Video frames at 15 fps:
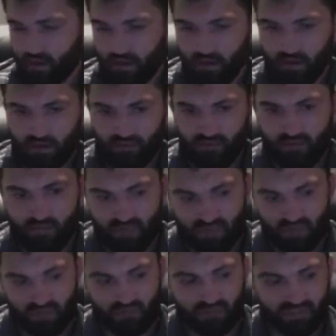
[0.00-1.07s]
if I'm
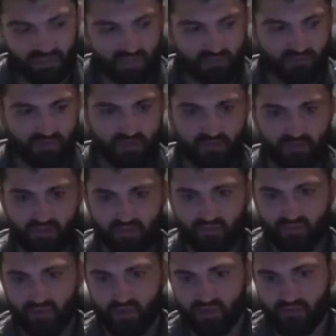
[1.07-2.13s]
interested,
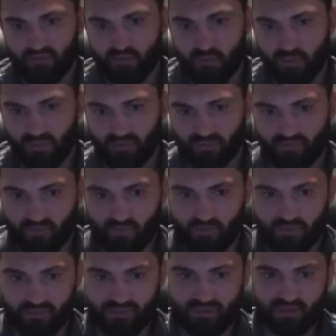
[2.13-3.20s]
if people from
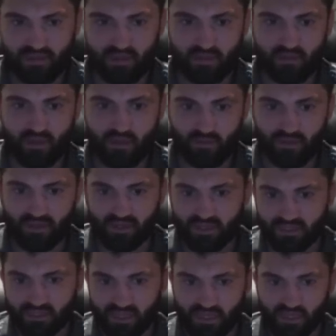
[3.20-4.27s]
UFC think I'm
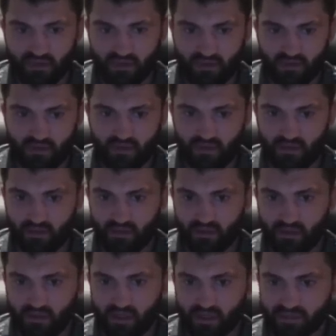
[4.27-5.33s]

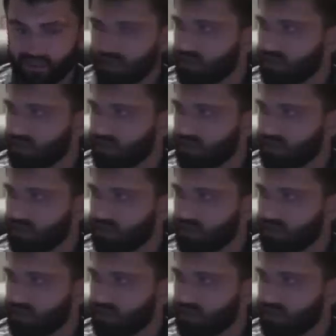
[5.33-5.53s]
exciting